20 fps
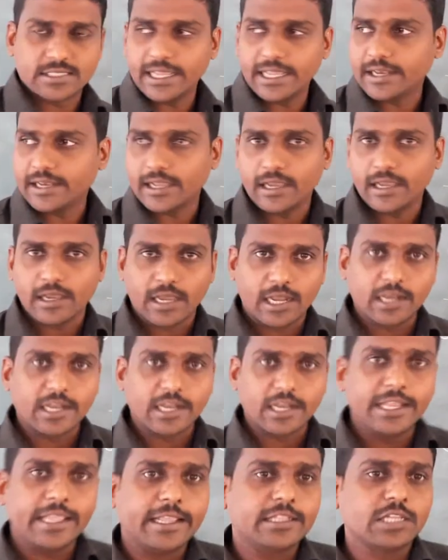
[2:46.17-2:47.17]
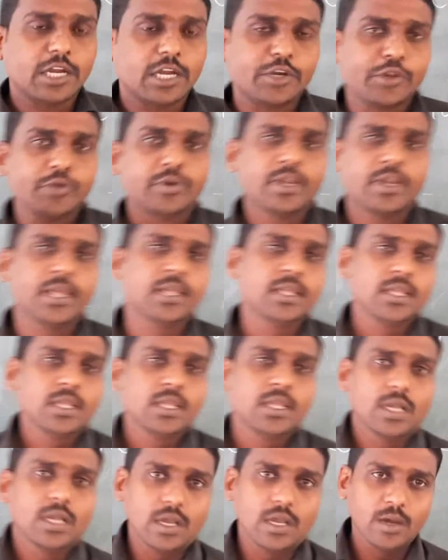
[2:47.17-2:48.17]
That already I taught you in a
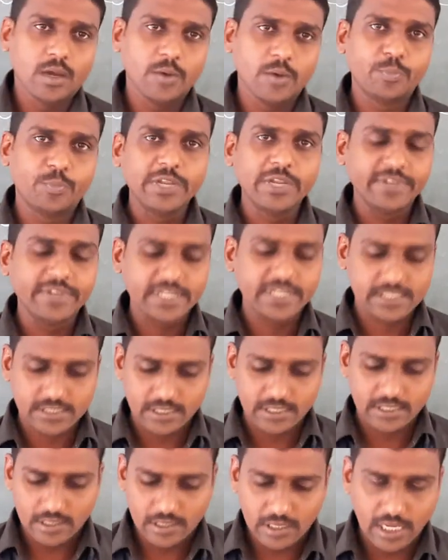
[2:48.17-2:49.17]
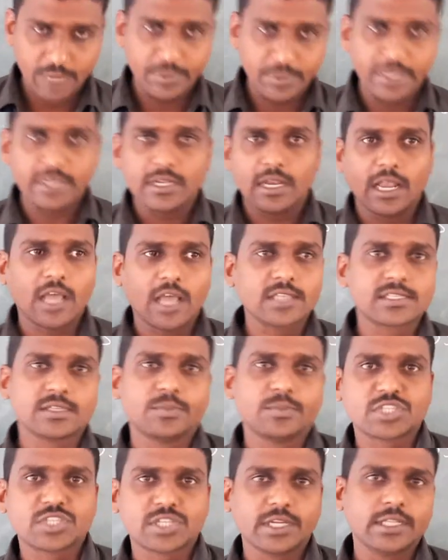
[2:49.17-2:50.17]
previous last
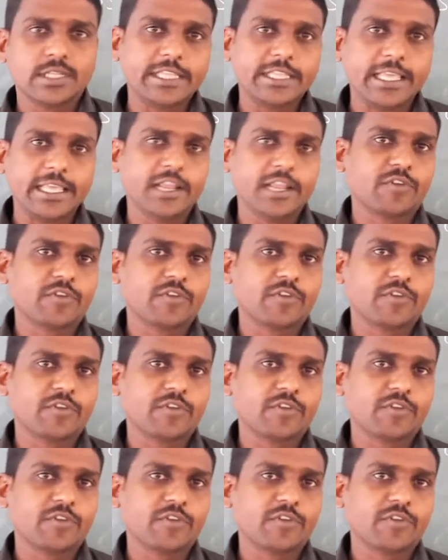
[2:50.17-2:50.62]
semester theory